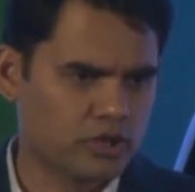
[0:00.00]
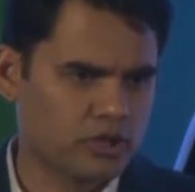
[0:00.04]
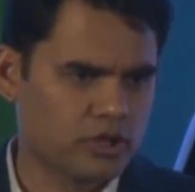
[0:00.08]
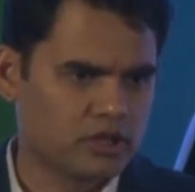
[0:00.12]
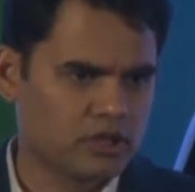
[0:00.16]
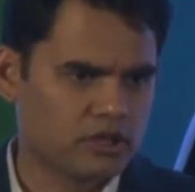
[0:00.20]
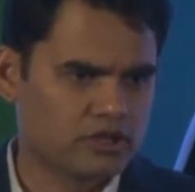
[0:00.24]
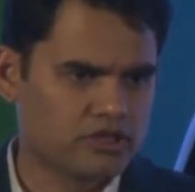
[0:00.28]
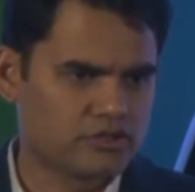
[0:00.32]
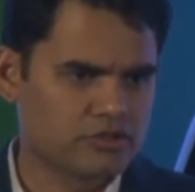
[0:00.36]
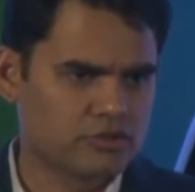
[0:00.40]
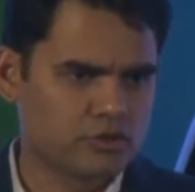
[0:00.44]

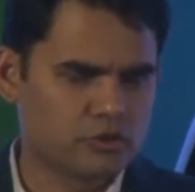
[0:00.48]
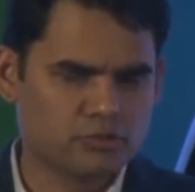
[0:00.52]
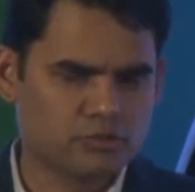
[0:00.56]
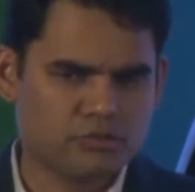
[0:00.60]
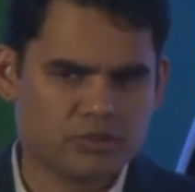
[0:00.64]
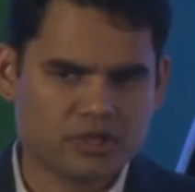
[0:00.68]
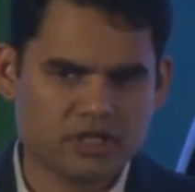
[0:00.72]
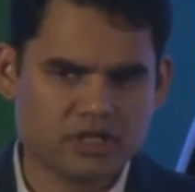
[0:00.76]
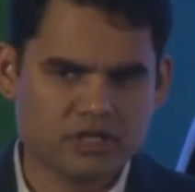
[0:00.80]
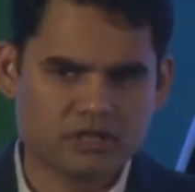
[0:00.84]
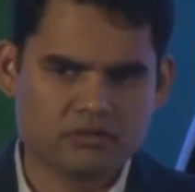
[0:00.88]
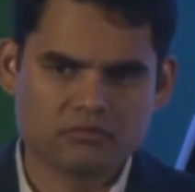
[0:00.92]
this could
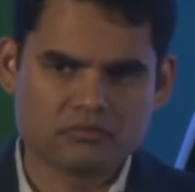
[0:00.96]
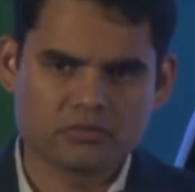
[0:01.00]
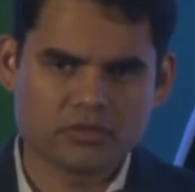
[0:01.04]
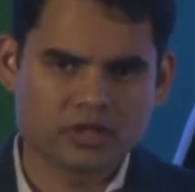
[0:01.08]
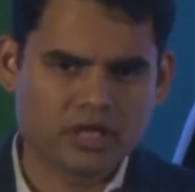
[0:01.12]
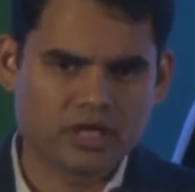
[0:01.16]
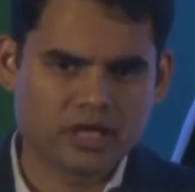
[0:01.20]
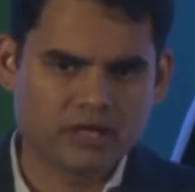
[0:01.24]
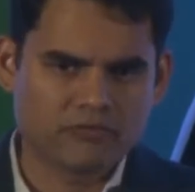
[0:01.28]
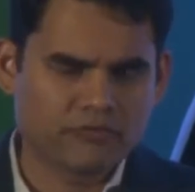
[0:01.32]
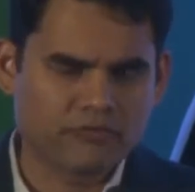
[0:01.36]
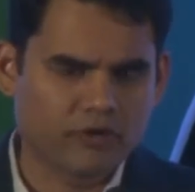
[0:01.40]
be
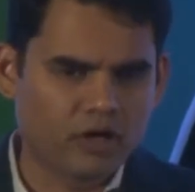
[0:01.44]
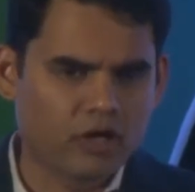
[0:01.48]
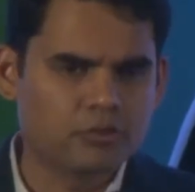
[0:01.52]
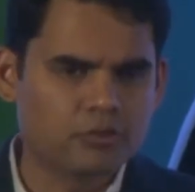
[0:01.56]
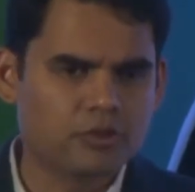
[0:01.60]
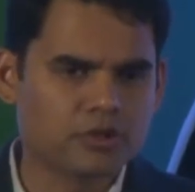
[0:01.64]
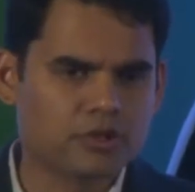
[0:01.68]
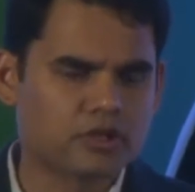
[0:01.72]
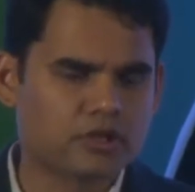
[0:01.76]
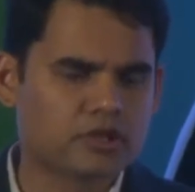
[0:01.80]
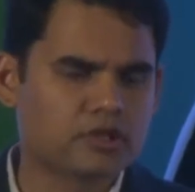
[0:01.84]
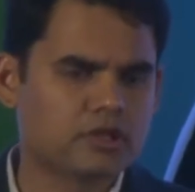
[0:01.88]
a
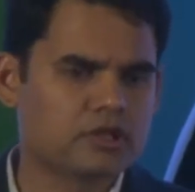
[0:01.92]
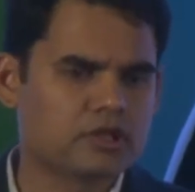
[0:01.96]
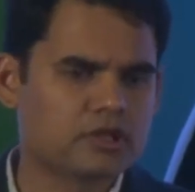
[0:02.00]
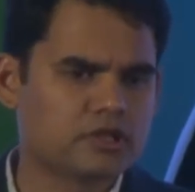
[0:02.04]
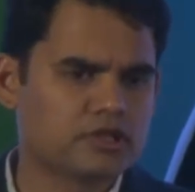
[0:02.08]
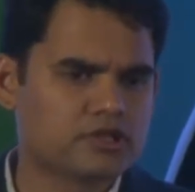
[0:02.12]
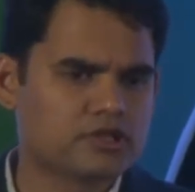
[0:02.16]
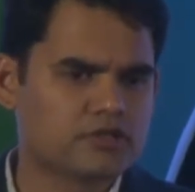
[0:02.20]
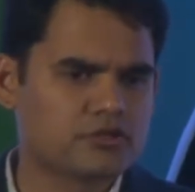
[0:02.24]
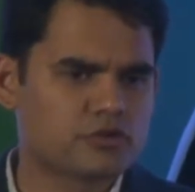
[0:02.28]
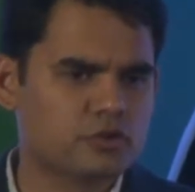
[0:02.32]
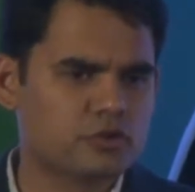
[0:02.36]
farmer,
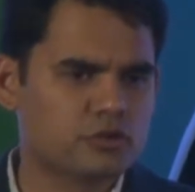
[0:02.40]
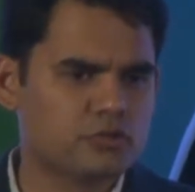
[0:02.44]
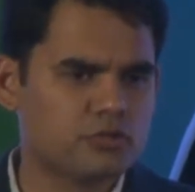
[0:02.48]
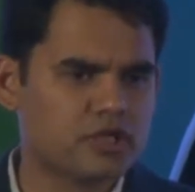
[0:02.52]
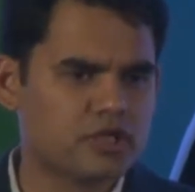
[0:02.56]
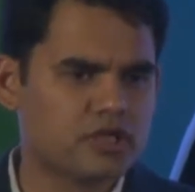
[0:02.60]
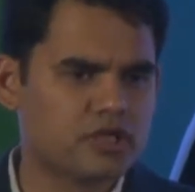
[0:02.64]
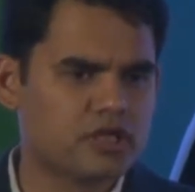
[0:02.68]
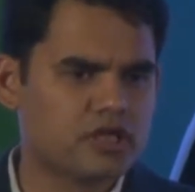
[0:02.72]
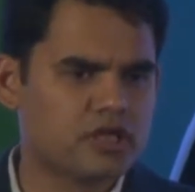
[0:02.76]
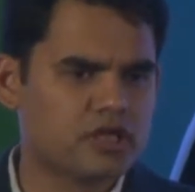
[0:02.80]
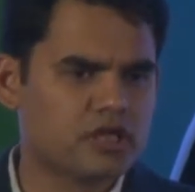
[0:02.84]
this could
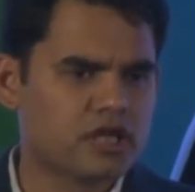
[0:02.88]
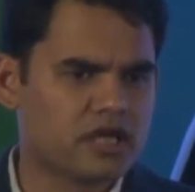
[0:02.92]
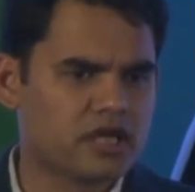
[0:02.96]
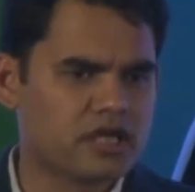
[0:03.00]
be